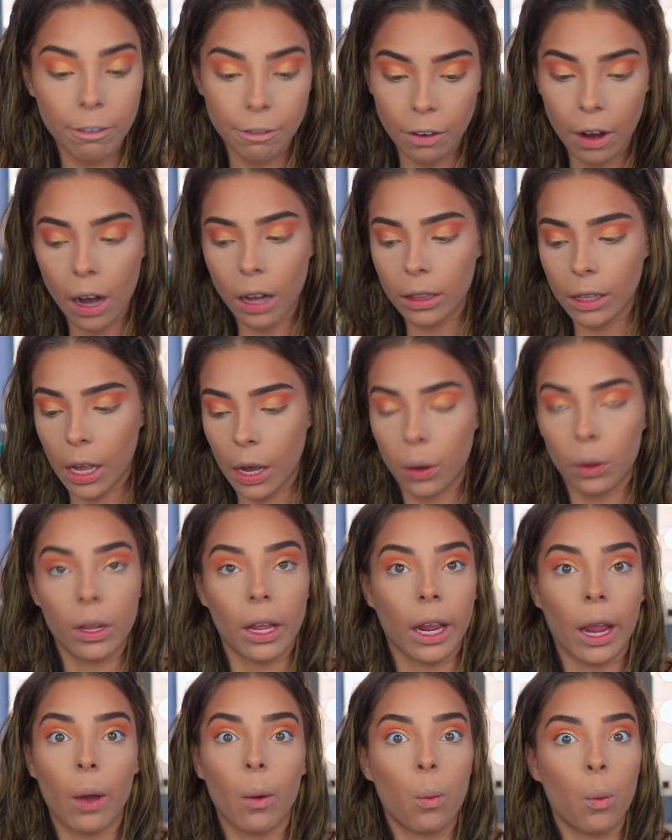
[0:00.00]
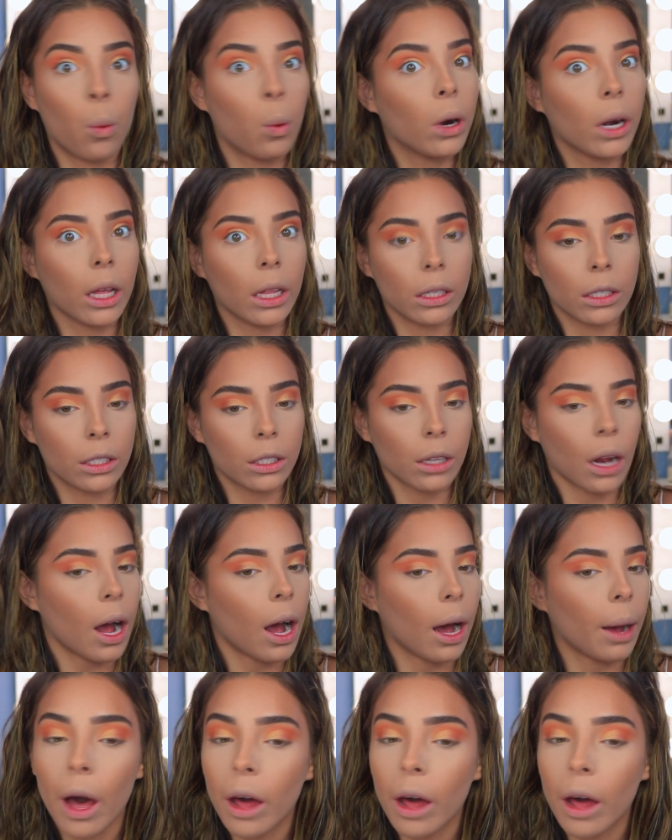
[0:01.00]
fallout, like it wouldn't stop.